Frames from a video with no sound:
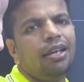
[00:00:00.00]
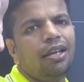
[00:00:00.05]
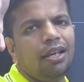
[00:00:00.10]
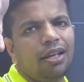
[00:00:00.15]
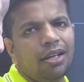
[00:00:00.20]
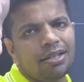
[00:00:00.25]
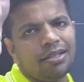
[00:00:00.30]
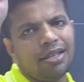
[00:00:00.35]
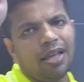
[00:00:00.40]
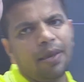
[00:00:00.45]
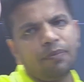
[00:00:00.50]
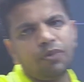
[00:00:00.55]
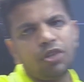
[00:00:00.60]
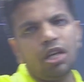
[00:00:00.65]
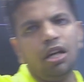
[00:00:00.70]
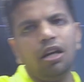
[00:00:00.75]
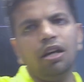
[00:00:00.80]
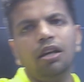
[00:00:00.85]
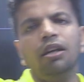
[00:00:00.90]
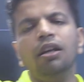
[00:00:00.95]

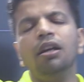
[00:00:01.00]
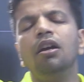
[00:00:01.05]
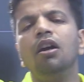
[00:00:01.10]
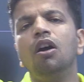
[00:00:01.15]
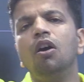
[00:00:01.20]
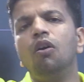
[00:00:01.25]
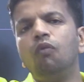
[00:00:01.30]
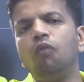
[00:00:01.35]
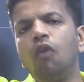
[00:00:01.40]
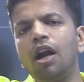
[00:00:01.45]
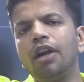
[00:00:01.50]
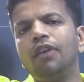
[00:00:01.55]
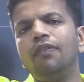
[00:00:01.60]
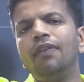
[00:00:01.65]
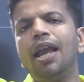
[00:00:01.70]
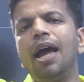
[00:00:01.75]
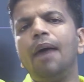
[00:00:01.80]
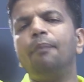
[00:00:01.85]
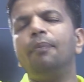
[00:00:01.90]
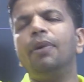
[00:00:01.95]
reception, what will
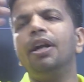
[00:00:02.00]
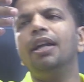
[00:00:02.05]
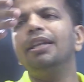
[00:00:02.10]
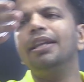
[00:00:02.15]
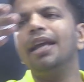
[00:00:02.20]
happen?